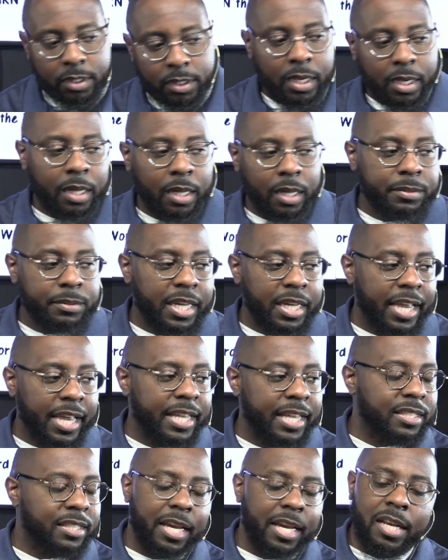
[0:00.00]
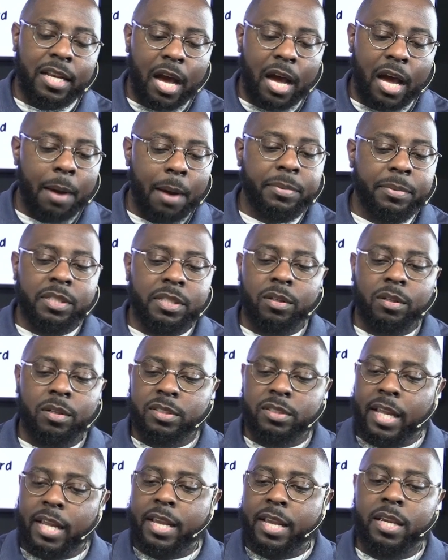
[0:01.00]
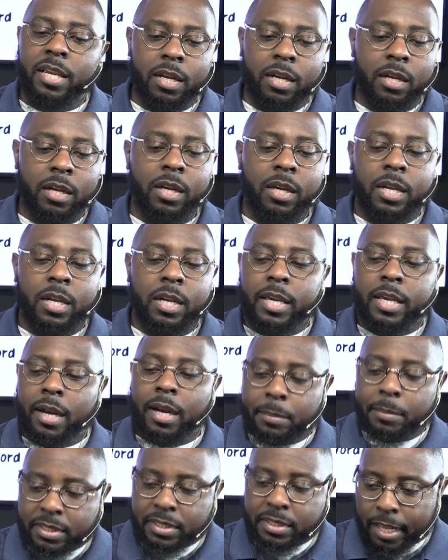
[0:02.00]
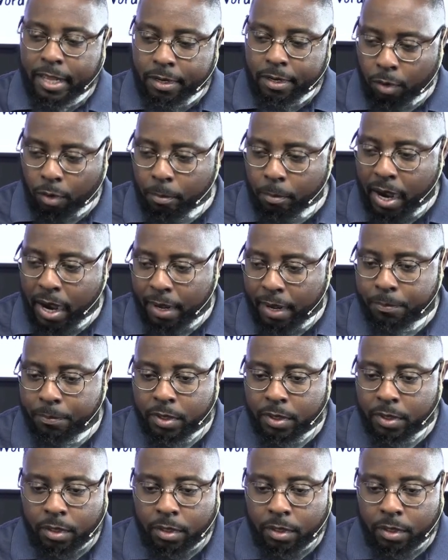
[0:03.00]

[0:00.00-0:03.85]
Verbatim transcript: You know what I'm saying? He said no, nah, I'm just gonna stay here and I'm gonna stand on mine,